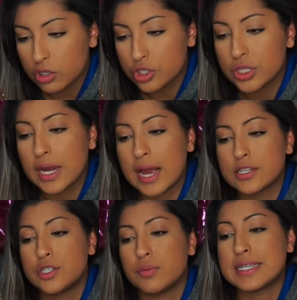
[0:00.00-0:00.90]
She
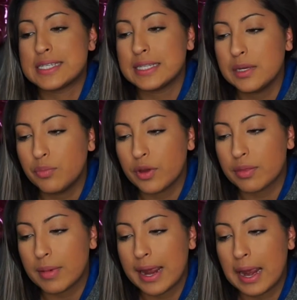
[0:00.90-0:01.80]
asked, sleep
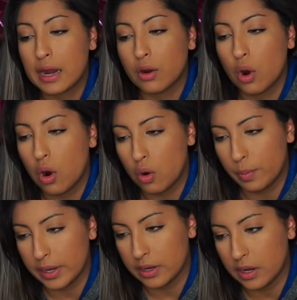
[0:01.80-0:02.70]
with my hair
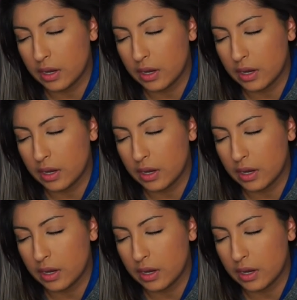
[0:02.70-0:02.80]
open?